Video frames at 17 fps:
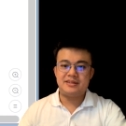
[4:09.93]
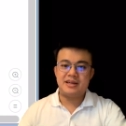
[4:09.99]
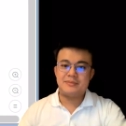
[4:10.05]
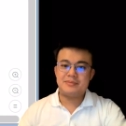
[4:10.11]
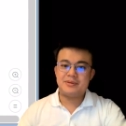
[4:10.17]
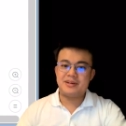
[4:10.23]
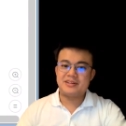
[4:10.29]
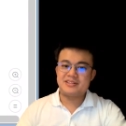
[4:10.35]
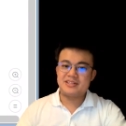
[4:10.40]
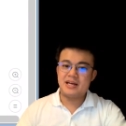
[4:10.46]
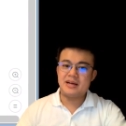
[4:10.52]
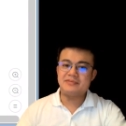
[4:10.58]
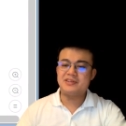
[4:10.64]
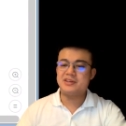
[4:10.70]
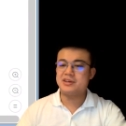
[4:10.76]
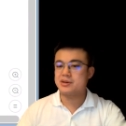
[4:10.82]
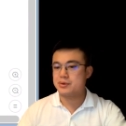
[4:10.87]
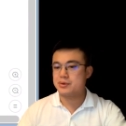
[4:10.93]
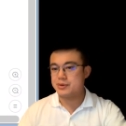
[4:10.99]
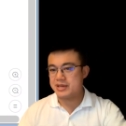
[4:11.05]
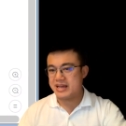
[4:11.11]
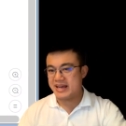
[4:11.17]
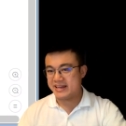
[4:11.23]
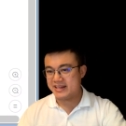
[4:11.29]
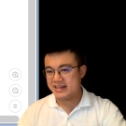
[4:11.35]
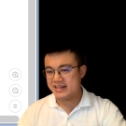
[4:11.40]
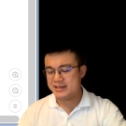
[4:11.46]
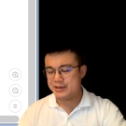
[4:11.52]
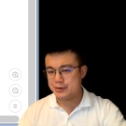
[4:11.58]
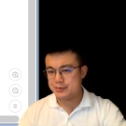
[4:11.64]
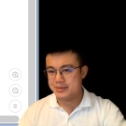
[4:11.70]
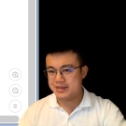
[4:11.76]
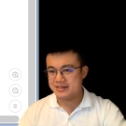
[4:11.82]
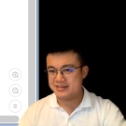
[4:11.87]
down press. And after you create a
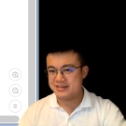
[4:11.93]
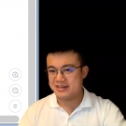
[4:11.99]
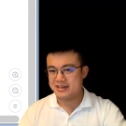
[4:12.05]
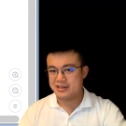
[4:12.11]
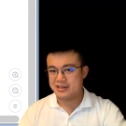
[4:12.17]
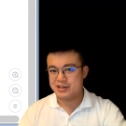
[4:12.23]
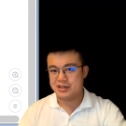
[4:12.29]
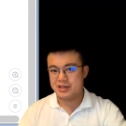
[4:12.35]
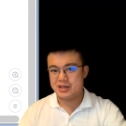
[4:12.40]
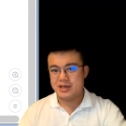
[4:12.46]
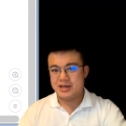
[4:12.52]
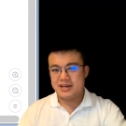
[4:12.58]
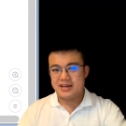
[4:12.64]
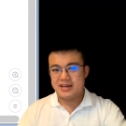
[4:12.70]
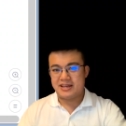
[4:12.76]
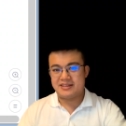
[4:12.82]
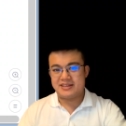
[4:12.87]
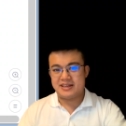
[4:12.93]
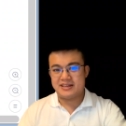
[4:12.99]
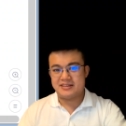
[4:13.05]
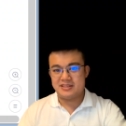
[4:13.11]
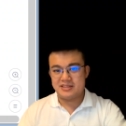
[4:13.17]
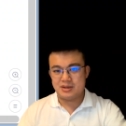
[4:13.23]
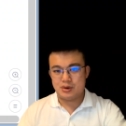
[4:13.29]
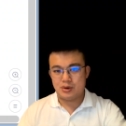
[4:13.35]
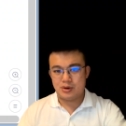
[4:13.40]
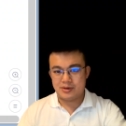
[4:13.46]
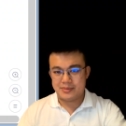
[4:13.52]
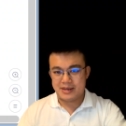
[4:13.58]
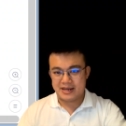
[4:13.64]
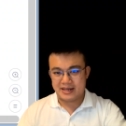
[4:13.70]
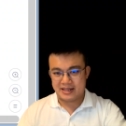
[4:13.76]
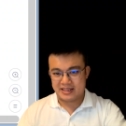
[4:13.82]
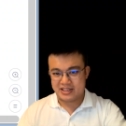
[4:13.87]
new message, it doesn't
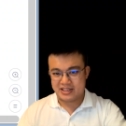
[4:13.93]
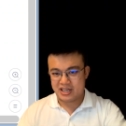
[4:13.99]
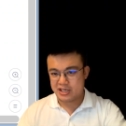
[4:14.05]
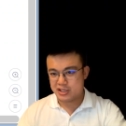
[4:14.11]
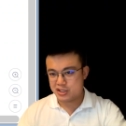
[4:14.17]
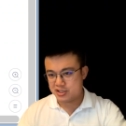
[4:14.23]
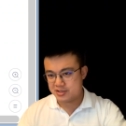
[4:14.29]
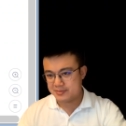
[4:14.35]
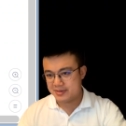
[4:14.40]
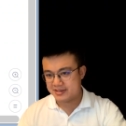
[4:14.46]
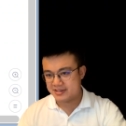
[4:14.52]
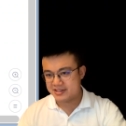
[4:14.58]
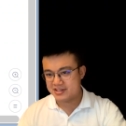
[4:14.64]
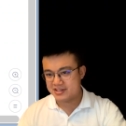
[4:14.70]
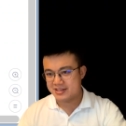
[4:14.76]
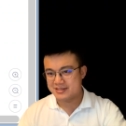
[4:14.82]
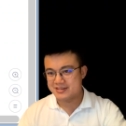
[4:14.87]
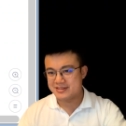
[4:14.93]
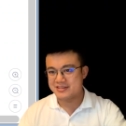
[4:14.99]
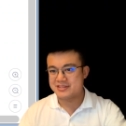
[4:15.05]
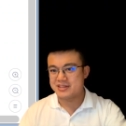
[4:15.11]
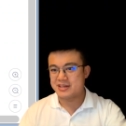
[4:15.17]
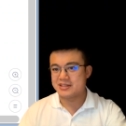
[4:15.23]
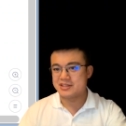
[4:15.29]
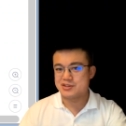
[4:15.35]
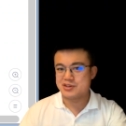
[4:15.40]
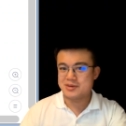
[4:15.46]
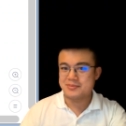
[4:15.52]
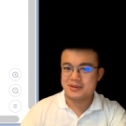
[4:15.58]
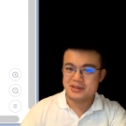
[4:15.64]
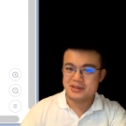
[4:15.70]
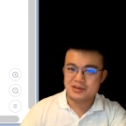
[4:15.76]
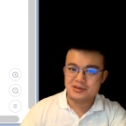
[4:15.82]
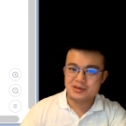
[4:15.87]
automatically change the message that's inside the drop
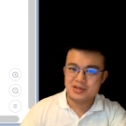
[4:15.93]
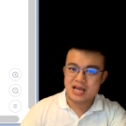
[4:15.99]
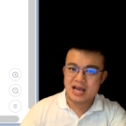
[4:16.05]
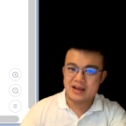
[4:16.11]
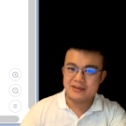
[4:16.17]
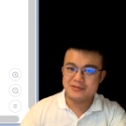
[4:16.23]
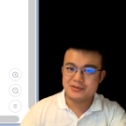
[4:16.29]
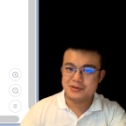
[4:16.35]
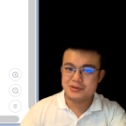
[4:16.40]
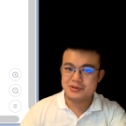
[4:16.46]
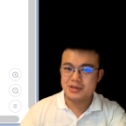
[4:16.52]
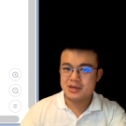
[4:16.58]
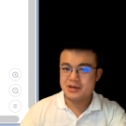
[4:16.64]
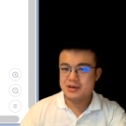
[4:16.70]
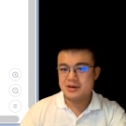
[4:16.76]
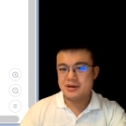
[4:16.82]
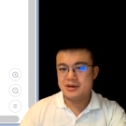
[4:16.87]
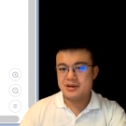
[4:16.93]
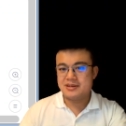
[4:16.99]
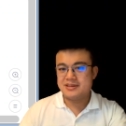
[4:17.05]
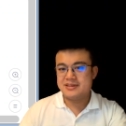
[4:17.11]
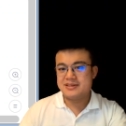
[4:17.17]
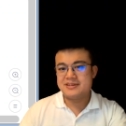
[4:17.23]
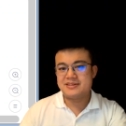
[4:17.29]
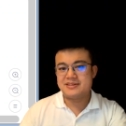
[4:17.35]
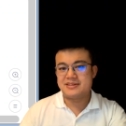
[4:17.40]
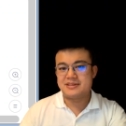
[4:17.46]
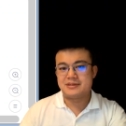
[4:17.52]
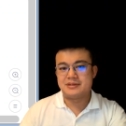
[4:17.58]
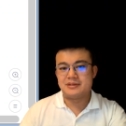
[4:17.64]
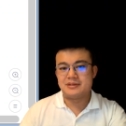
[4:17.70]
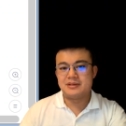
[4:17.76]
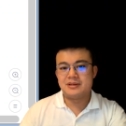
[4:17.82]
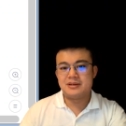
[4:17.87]
menu. You have to
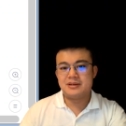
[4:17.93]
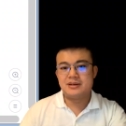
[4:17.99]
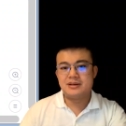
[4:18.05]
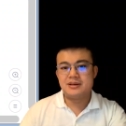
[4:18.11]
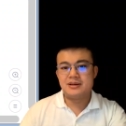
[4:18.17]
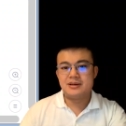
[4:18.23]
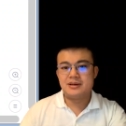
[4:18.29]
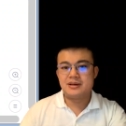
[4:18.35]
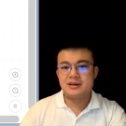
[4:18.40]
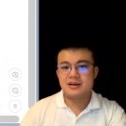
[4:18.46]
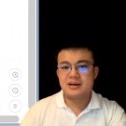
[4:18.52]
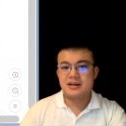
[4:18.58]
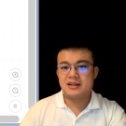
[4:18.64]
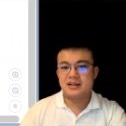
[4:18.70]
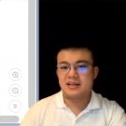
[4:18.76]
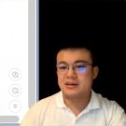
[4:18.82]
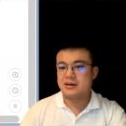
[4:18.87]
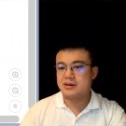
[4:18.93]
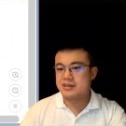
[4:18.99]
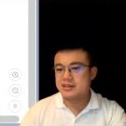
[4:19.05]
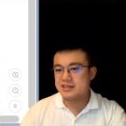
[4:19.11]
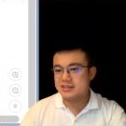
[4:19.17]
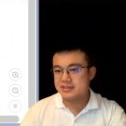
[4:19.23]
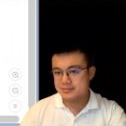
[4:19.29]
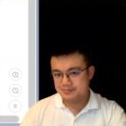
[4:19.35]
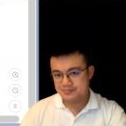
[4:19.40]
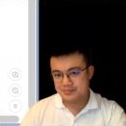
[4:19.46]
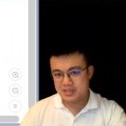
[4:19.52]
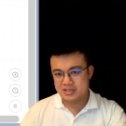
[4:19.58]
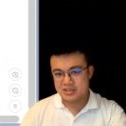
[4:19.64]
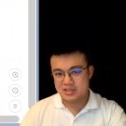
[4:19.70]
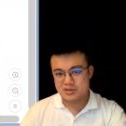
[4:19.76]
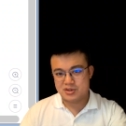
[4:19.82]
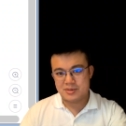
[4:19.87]
still click on it
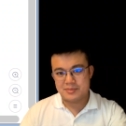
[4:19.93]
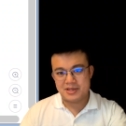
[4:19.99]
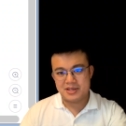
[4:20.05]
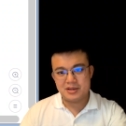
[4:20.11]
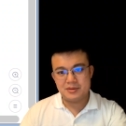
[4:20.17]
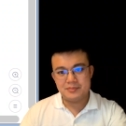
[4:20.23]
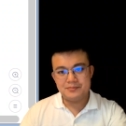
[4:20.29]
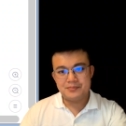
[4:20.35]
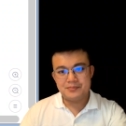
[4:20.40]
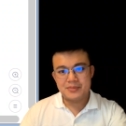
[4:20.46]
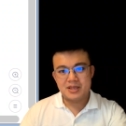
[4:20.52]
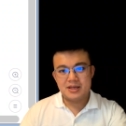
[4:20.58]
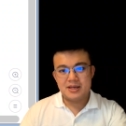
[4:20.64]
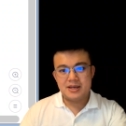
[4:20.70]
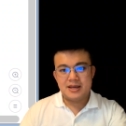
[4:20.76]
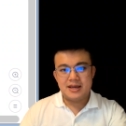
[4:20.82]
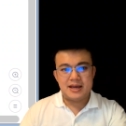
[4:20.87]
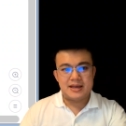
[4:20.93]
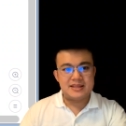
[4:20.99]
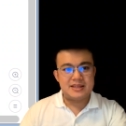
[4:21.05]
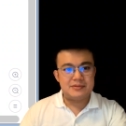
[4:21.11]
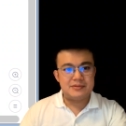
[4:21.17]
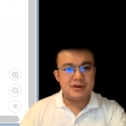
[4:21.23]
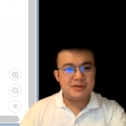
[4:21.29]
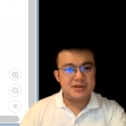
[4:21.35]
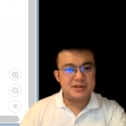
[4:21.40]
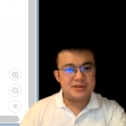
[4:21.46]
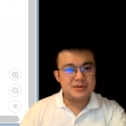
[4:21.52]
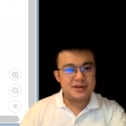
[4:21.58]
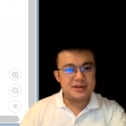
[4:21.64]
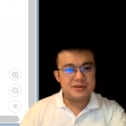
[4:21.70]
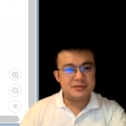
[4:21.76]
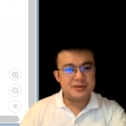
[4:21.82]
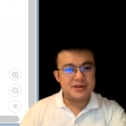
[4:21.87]
in the drop menu and then what are we
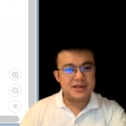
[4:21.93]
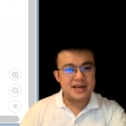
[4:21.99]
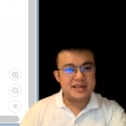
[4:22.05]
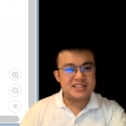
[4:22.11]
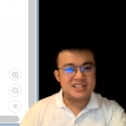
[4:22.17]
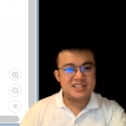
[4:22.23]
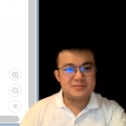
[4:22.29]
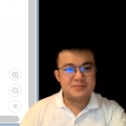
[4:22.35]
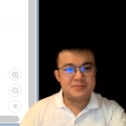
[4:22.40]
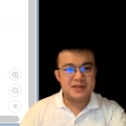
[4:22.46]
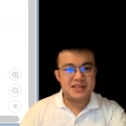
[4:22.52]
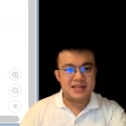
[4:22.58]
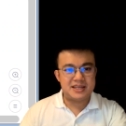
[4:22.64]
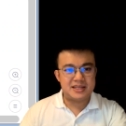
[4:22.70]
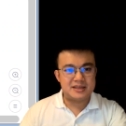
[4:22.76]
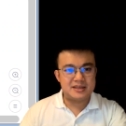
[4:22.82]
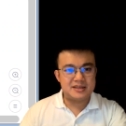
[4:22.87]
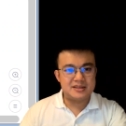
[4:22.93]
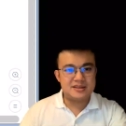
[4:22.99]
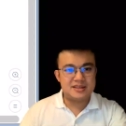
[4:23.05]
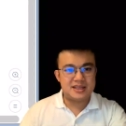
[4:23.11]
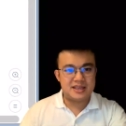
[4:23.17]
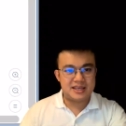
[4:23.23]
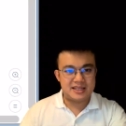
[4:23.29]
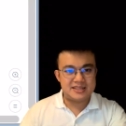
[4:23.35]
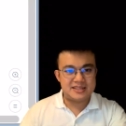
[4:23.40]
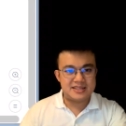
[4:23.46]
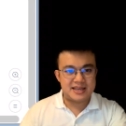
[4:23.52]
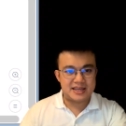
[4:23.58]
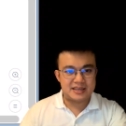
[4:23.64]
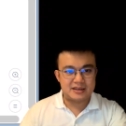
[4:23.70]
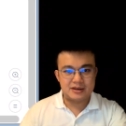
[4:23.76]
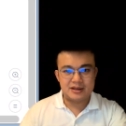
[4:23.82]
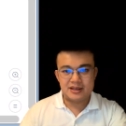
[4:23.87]
doing? We are spinning the
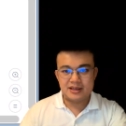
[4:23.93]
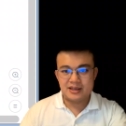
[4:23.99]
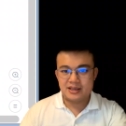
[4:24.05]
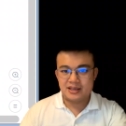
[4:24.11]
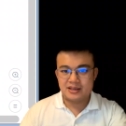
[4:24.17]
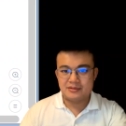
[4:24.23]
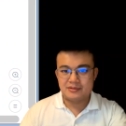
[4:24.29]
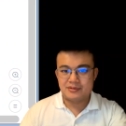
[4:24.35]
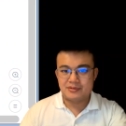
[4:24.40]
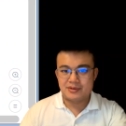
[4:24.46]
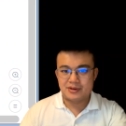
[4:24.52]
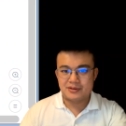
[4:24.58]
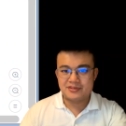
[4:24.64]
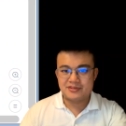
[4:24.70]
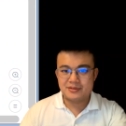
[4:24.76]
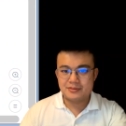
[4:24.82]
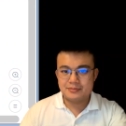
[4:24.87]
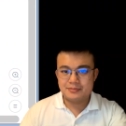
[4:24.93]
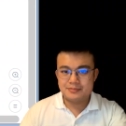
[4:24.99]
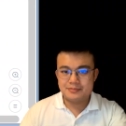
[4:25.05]
intake in reverse.